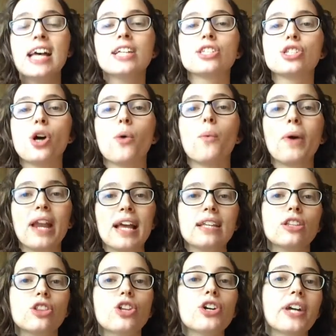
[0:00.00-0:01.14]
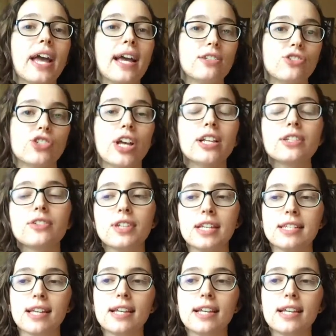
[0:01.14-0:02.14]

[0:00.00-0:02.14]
So when I look at gentleness,